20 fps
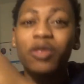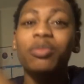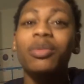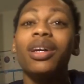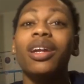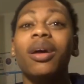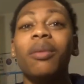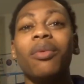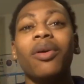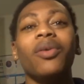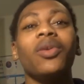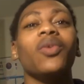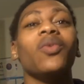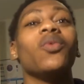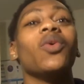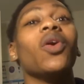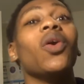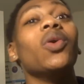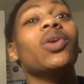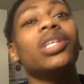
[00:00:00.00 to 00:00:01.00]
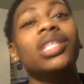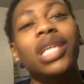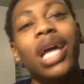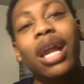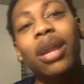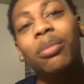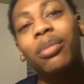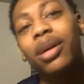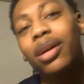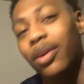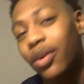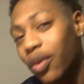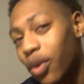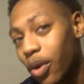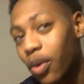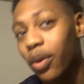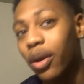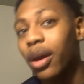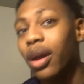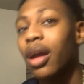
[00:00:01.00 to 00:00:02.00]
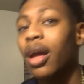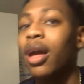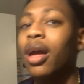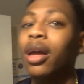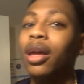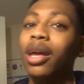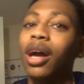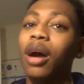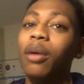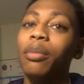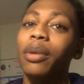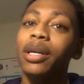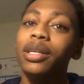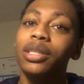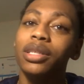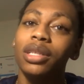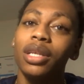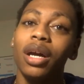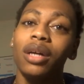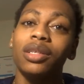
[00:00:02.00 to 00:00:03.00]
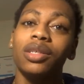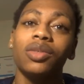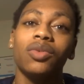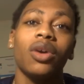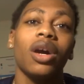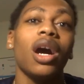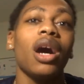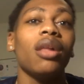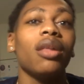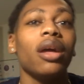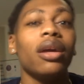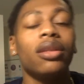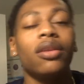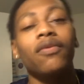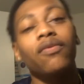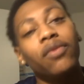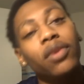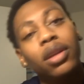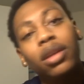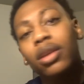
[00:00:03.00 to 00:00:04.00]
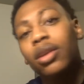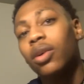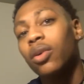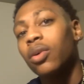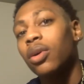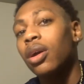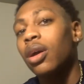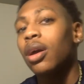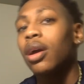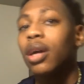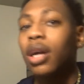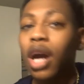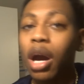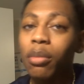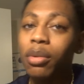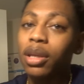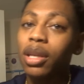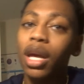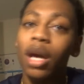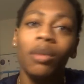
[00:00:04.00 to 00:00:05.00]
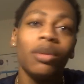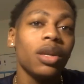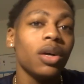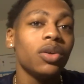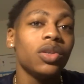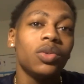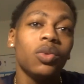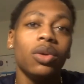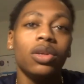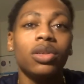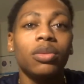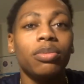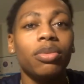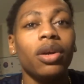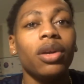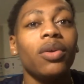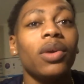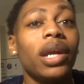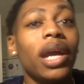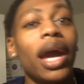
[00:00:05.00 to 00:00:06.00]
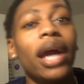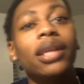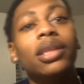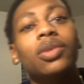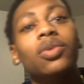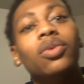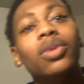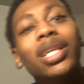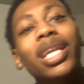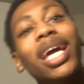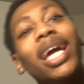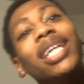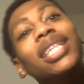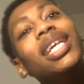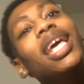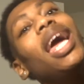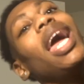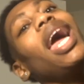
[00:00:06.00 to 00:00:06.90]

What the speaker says: man. I'm on the road. The channel been growing. Y'all make sure y'all subscribe, like the video. Comment down below what you want your boy to react to next.